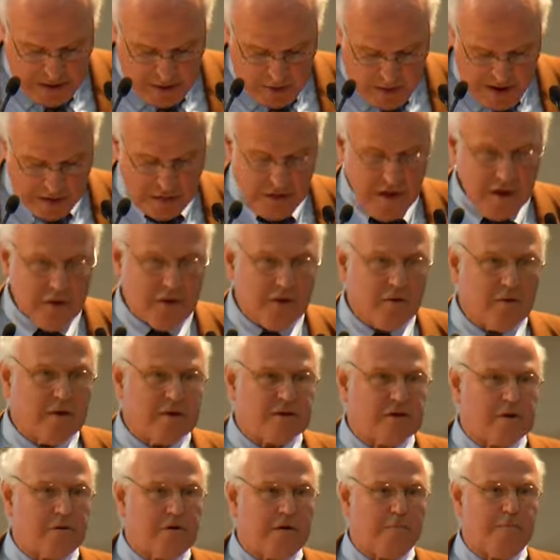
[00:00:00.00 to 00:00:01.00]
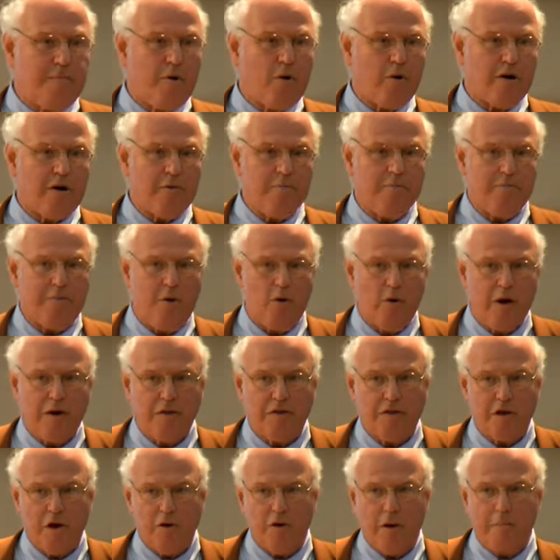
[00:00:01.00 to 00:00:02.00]
Now, I think there is an important
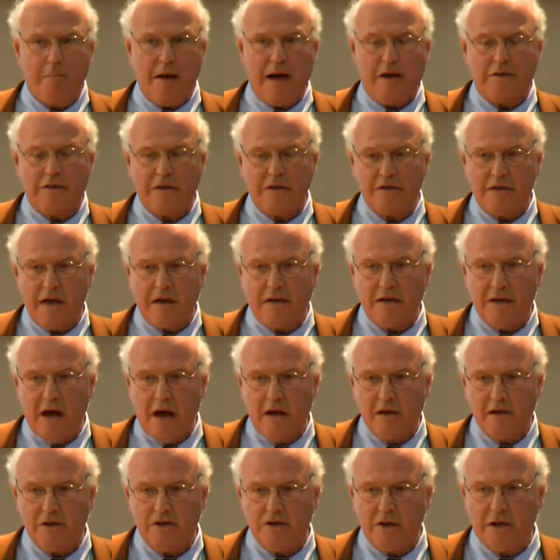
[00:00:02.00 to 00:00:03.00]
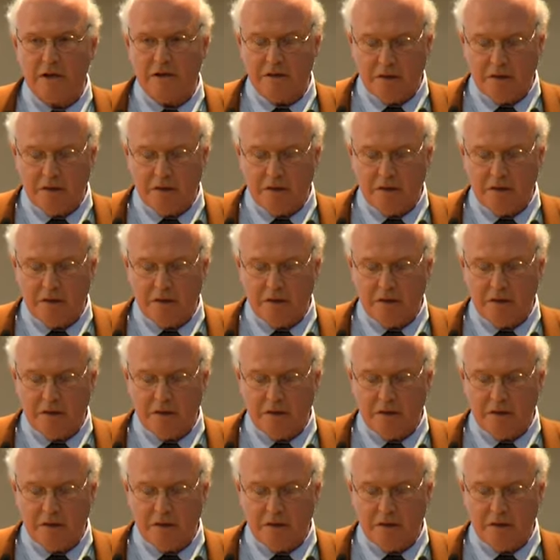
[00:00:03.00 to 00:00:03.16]
point, though, about the technology.